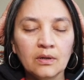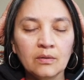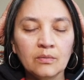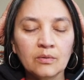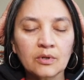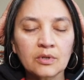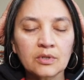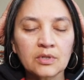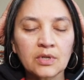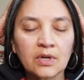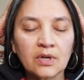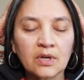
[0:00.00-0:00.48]

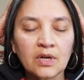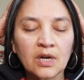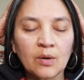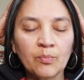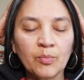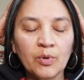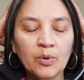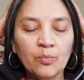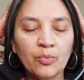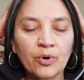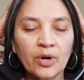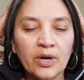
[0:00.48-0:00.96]
We're going to take a
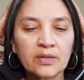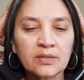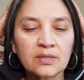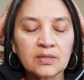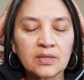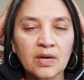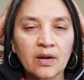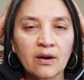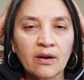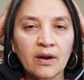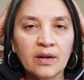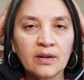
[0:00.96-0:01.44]
couple breaths
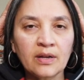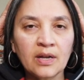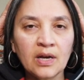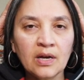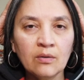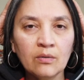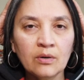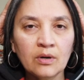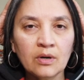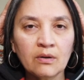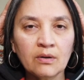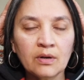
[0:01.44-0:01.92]
there, and
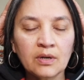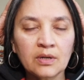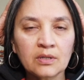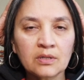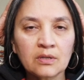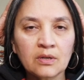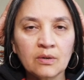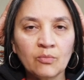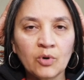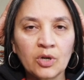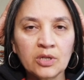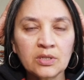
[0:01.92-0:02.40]
now we're going
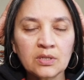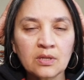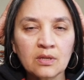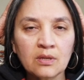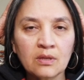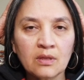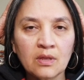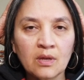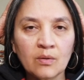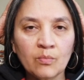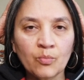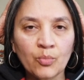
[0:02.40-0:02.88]
to, once the
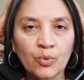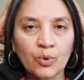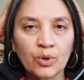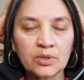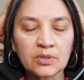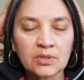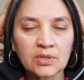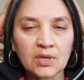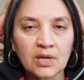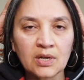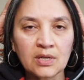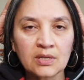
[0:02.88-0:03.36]

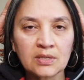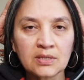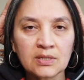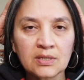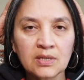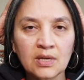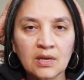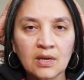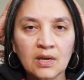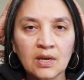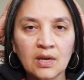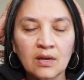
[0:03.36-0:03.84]
thumbprints kind of
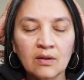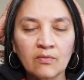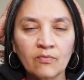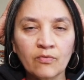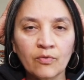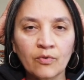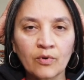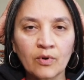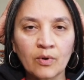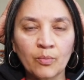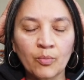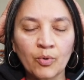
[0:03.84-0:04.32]
sink in
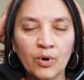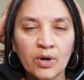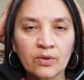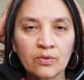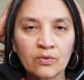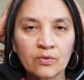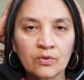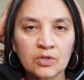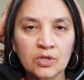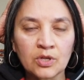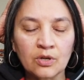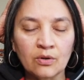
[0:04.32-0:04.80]
for a
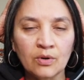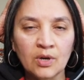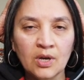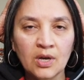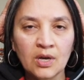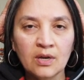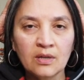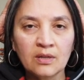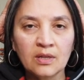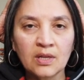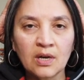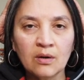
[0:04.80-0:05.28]
breath or two,
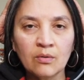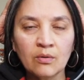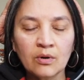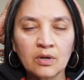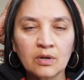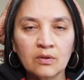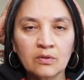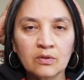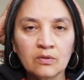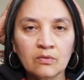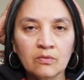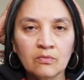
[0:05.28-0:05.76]
now
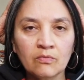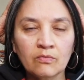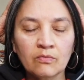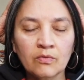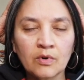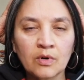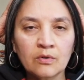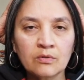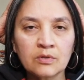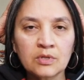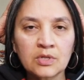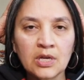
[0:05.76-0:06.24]
we're going to
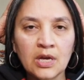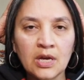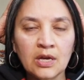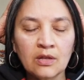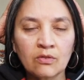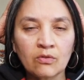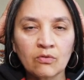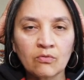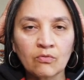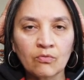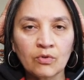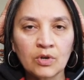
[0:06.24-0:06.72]

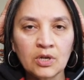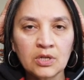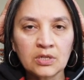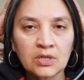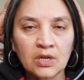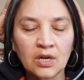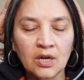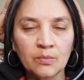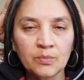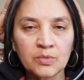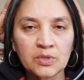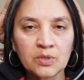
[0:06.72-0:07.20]
rotate 3
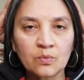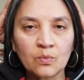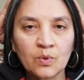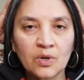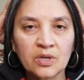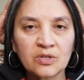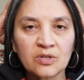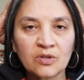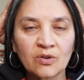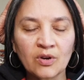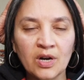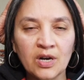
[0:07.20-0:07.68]
times in
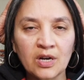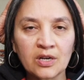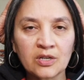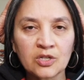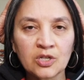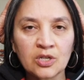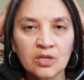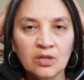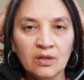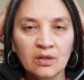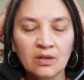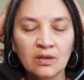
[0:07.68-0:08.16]
one
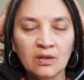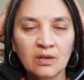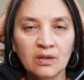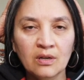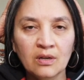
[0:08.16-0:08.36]
direction.